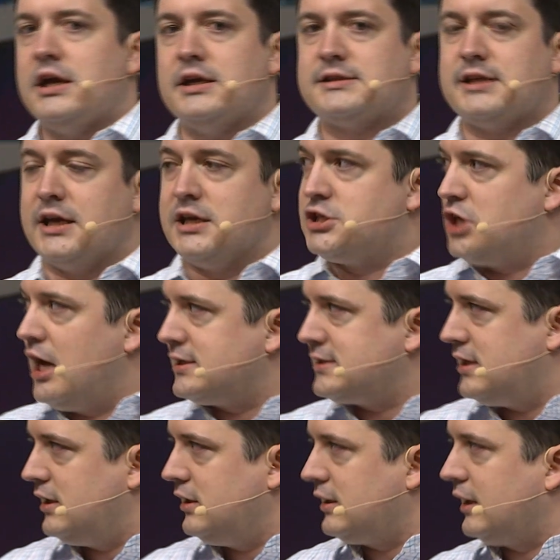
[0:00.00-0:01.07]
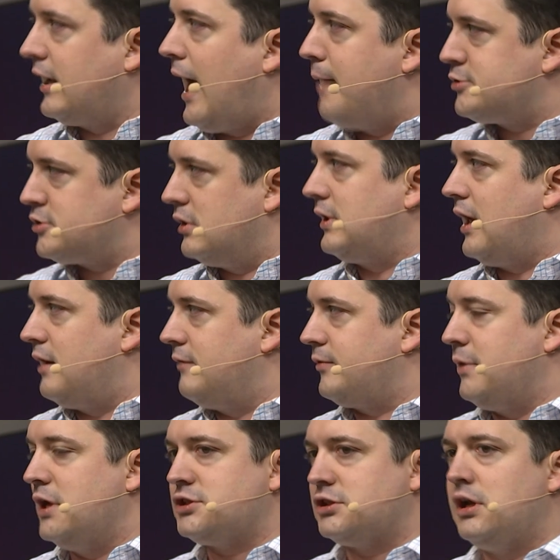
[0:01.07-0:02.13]
is ingesting, capturing that
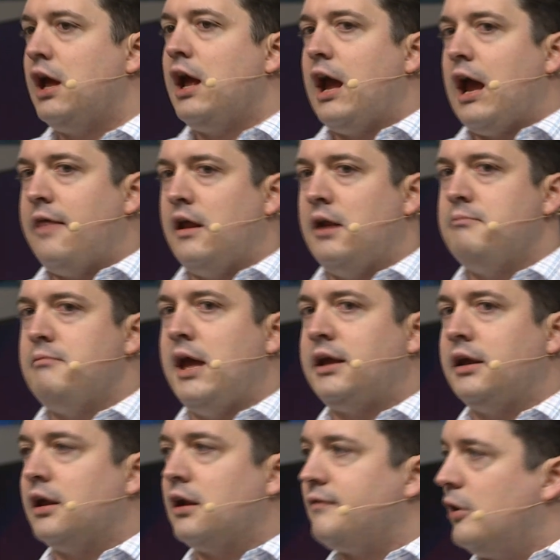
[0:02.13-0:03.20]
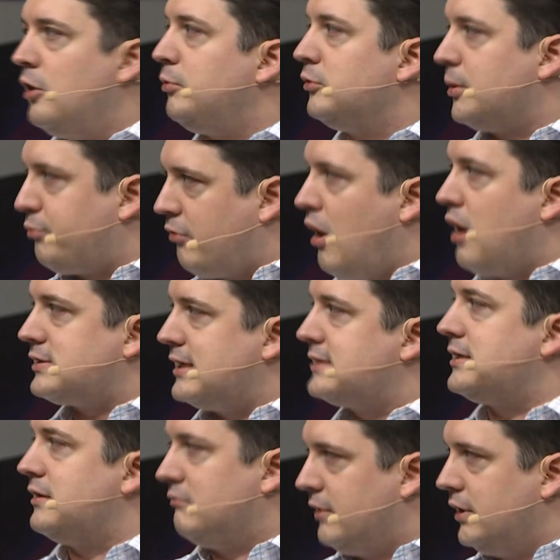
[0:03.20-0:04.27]
information, and then making it available to
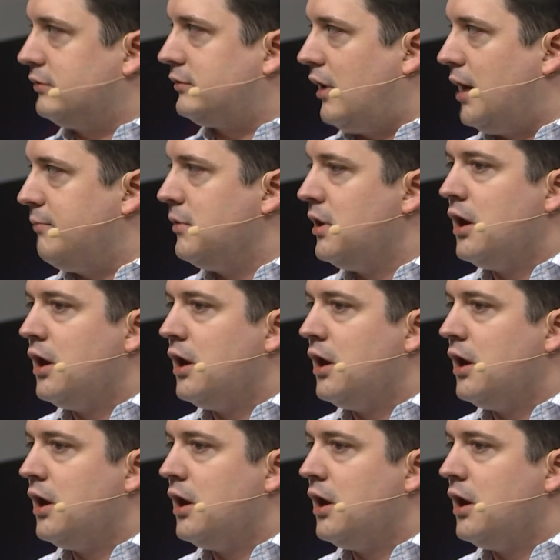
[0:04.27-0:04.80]
process in real time.